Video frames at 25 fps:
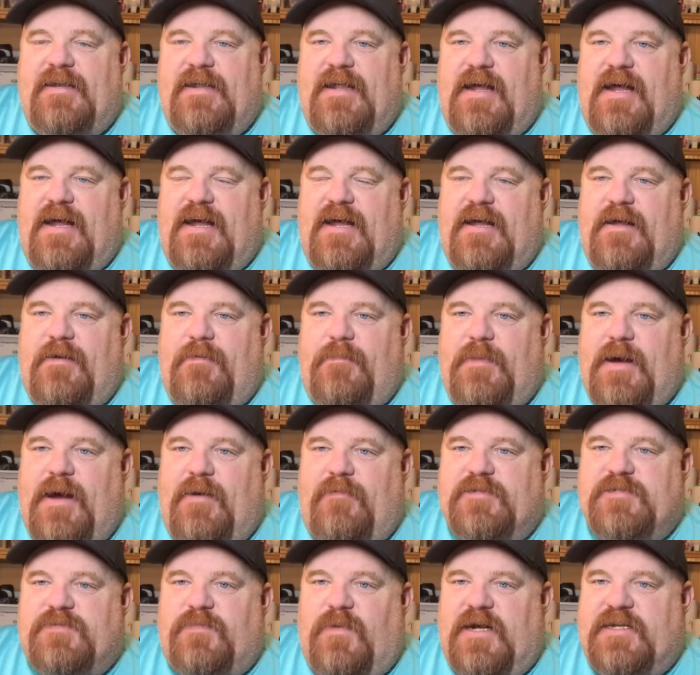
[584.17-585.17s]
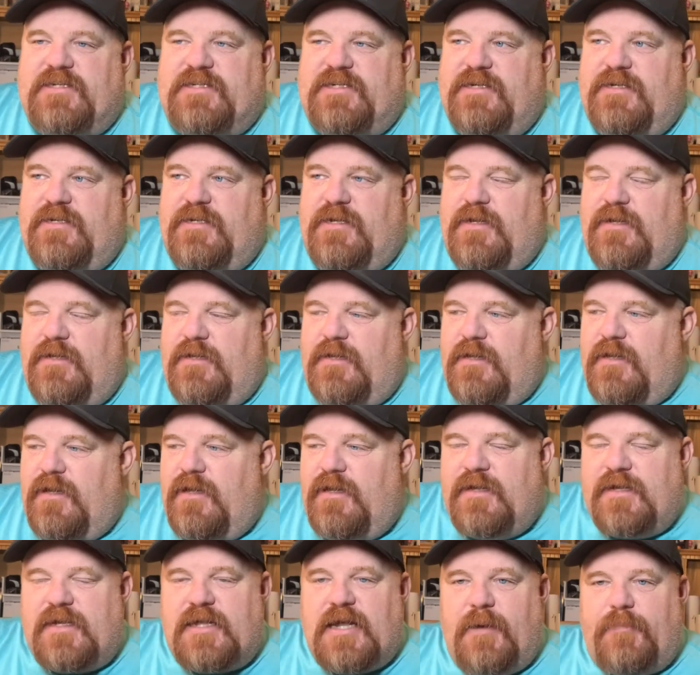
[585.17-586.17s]
I was watching
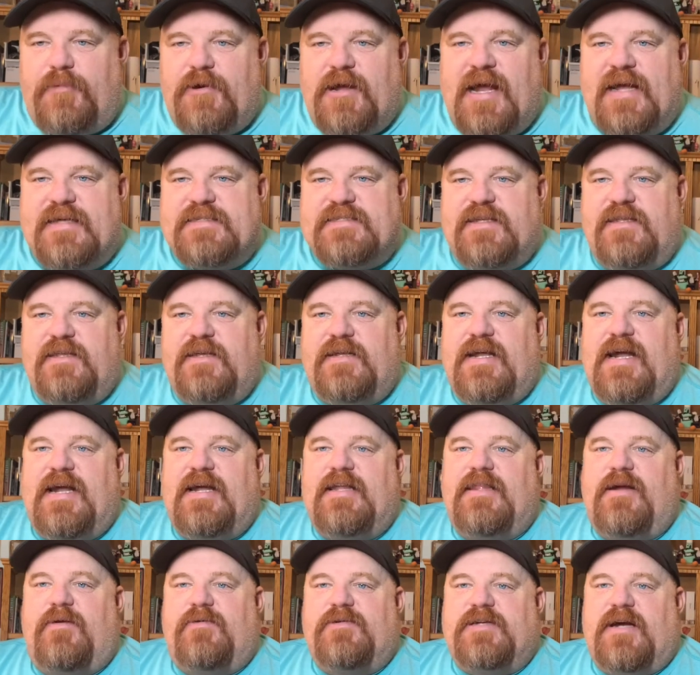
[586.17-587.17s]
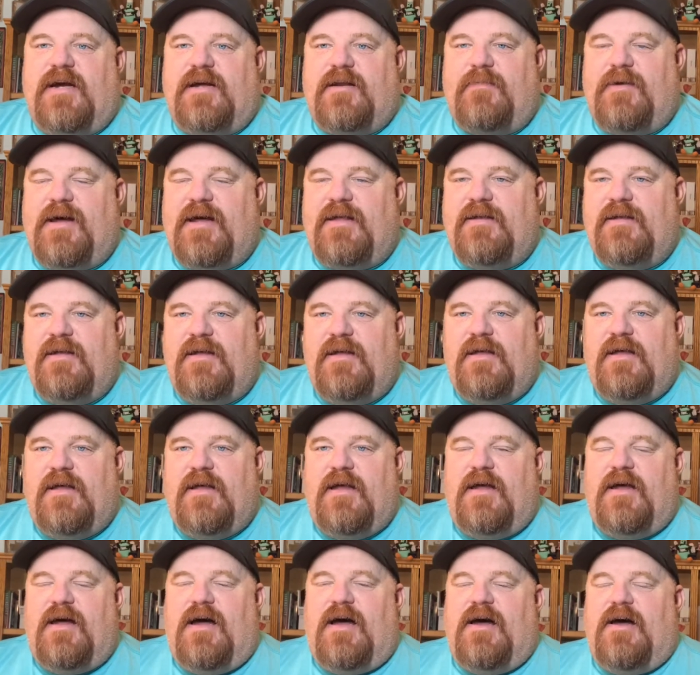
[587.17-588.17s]
a couple guys the other day, and they were talking about
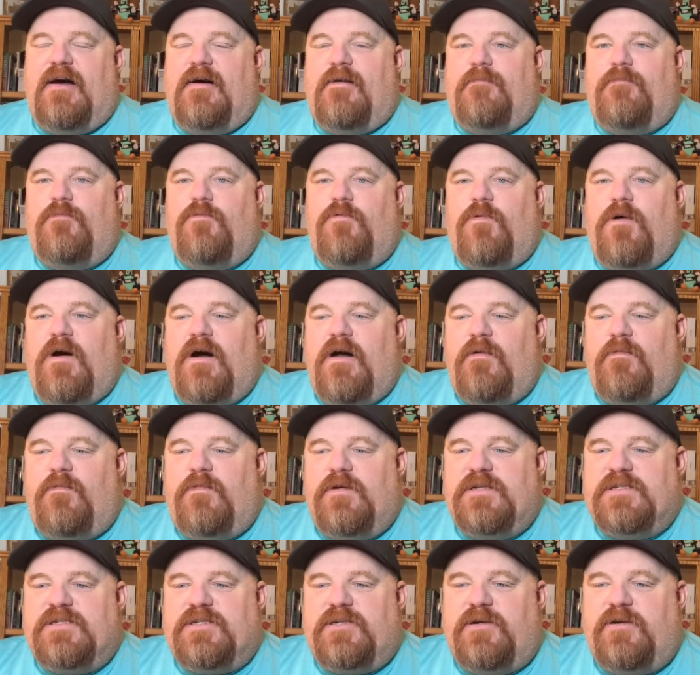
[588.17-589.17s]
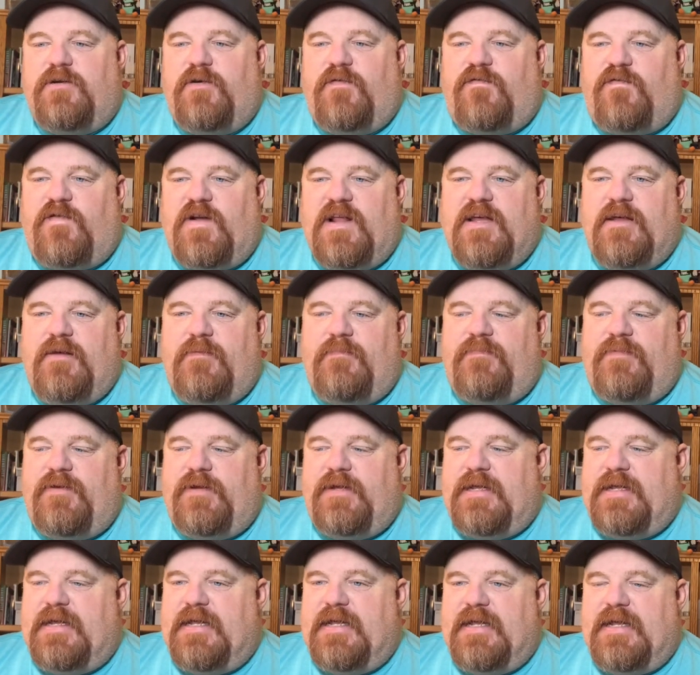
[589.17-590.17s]
what would you flip
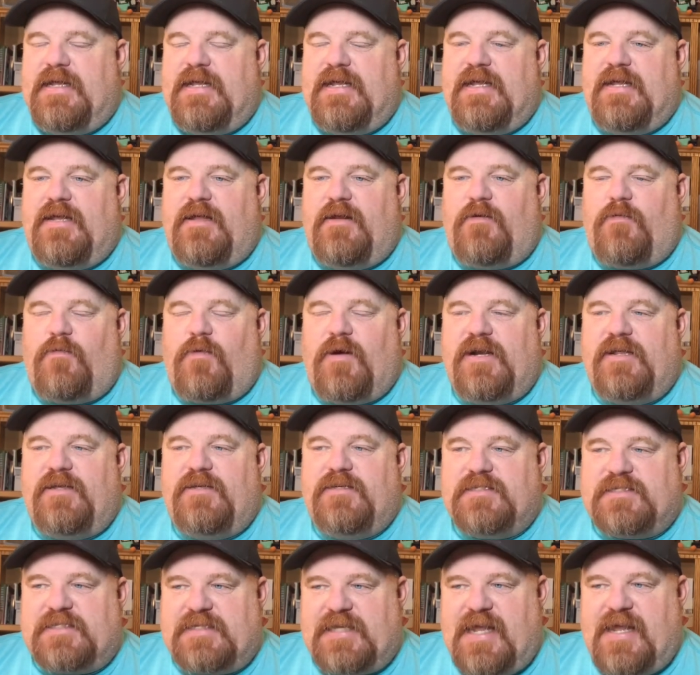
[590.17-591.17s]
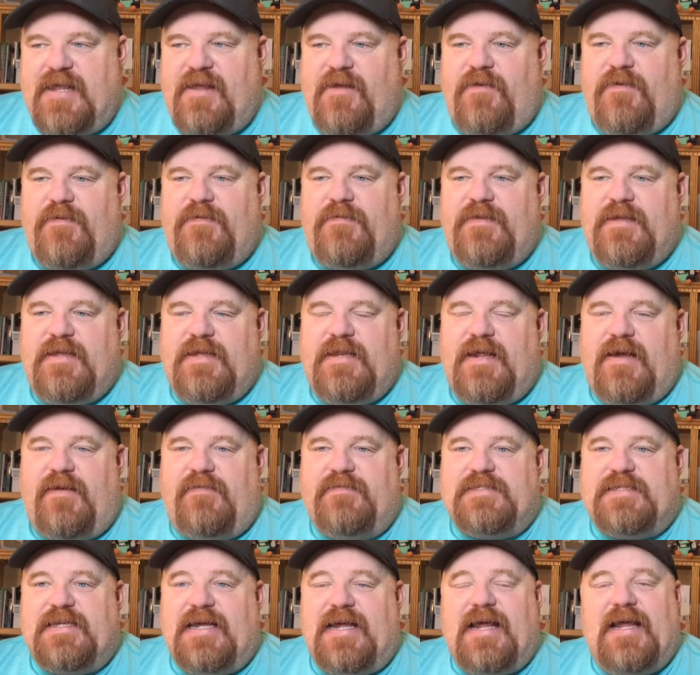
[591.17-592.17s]
or what do you sell? And I
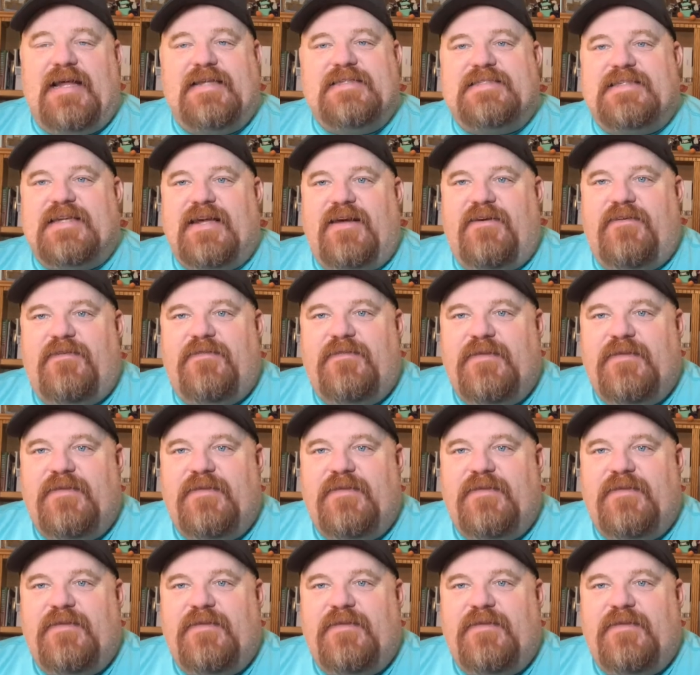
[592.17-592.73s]
was like, I sell